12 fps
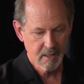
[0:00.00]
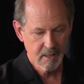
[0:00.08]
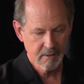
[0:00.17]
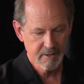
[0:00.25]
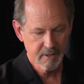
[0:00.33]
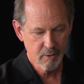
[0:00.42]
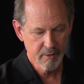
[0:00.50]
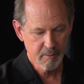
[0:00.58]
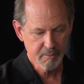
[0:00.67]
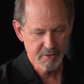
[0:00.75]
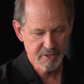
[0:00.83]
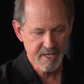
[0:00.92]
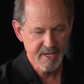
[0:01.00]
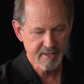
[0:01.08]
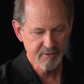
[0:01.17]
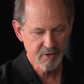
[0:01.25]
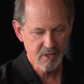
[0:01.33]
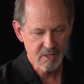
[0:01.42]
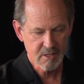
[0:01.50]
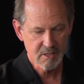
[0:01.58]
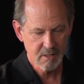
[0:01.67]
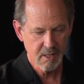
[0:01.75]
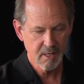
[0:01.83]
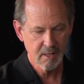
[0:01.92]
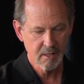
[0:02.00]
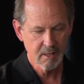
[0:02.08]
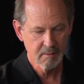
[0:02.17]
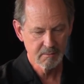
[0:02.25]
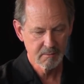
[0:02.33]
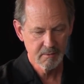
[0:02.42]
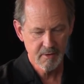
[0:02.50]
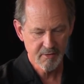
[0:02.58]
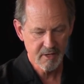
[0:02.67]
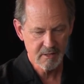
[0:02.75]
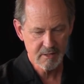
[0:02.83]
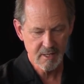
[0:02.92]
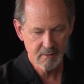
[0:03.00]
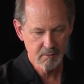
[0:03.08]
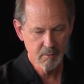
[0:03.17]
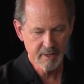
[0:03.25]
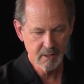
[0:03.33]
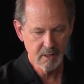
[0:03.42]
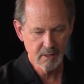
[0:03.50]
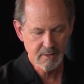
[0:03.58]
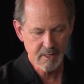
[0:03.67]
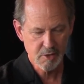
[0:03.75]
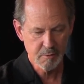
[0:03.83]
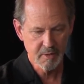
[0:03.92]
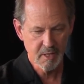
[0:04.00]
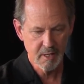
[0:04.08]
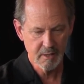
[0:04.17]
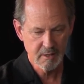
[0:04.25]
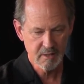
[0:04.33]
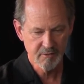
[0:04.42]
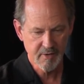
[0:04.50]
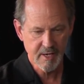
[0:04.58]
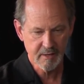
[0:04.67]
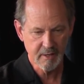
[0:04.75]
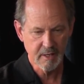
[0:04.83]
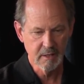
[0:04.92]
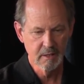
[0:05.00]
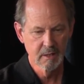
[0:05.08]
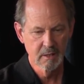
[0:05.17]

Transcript: I'll deal with the prosaic first, and the things that we can all touch upon is the fact that